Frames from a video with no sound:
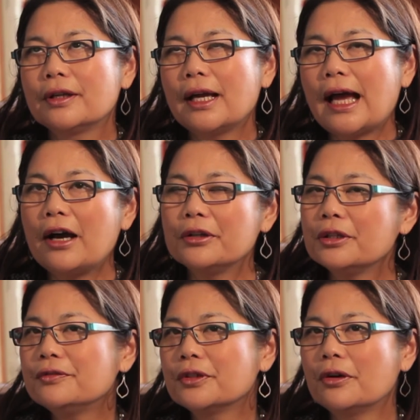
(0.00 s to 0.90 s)
how
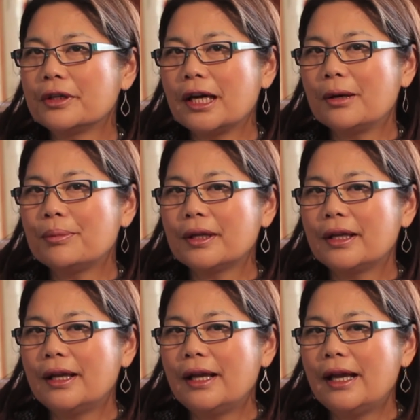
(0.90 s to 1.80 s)
you've grown up
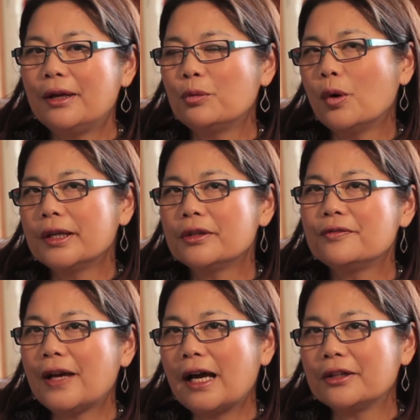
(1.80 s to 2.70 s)
and what you
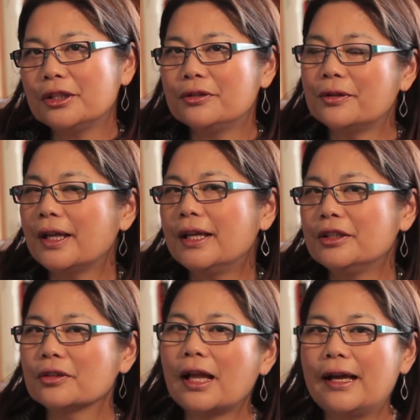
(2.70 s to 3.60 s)
value in
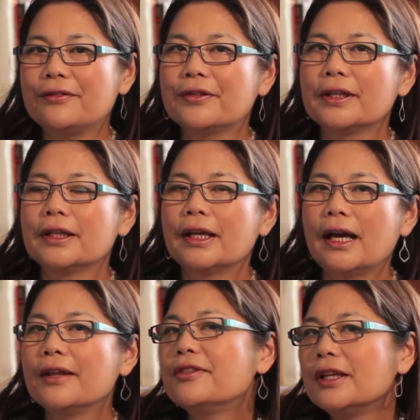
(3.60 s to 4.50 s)
your life.
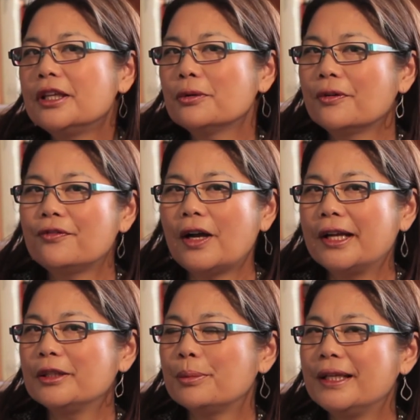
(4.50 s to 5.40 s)
I think you will
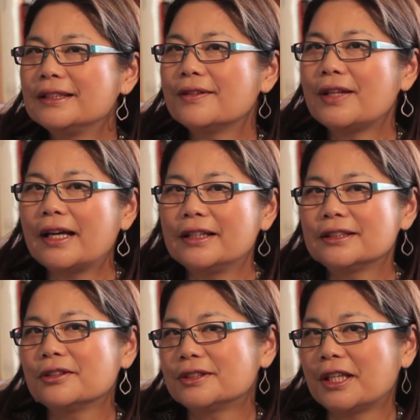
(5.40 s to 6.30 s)
find a piece of that in
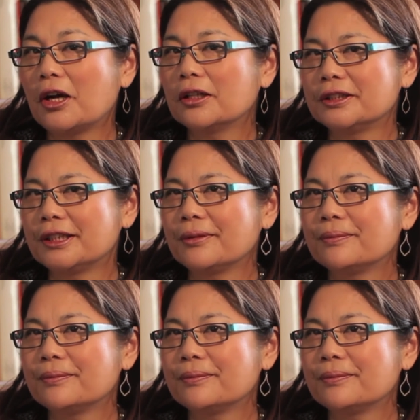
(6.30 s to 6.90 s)
sociology.